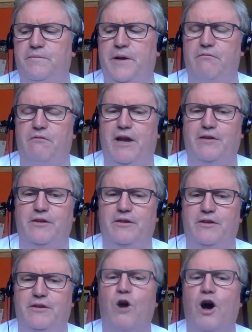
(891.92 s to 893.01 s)
around a
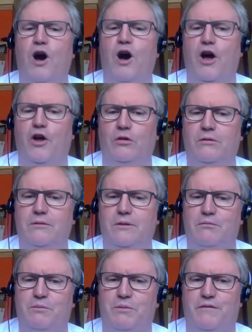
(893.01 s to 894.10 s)
while, it
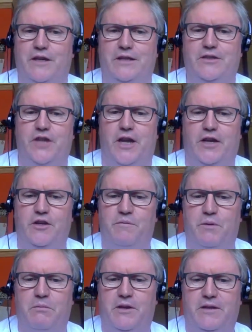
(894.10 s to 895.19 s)
would be fair to say, and
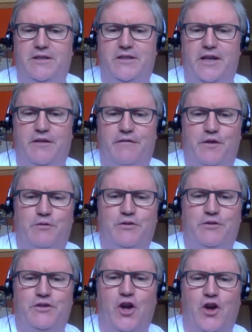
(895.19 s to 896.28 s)
you've probably seen a few
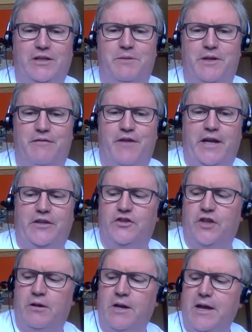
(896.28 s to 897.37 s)
seismic events.
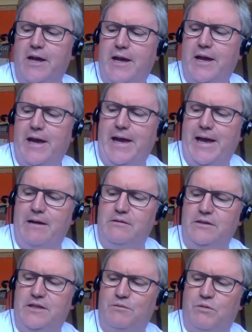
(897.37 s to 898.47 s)
Oh, yeah. So how
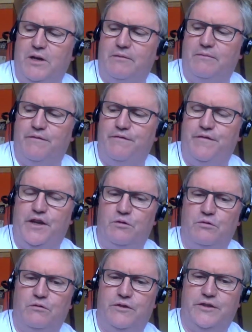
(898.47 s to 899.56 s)
does this one
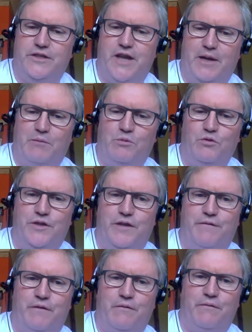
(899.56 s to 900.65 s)
feel the same or
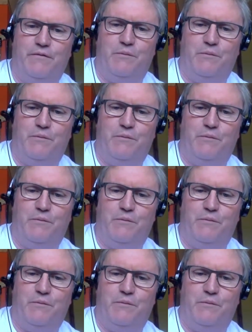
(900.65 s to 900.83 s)
different from